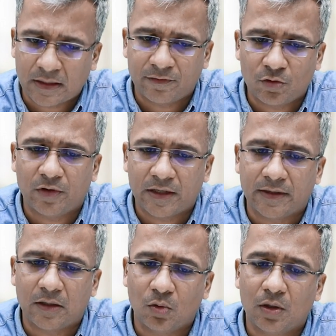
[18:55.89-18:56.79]
give you very,
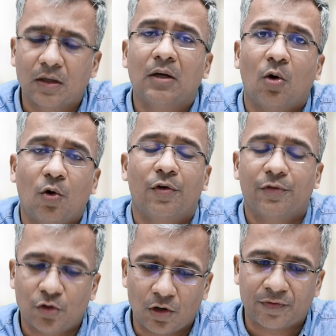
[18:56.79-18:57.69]
very good
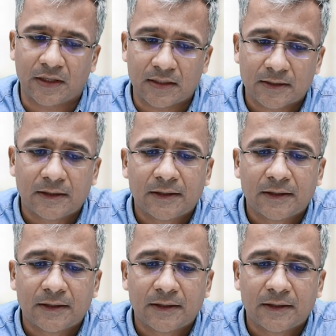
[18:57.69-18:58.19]
overview of things.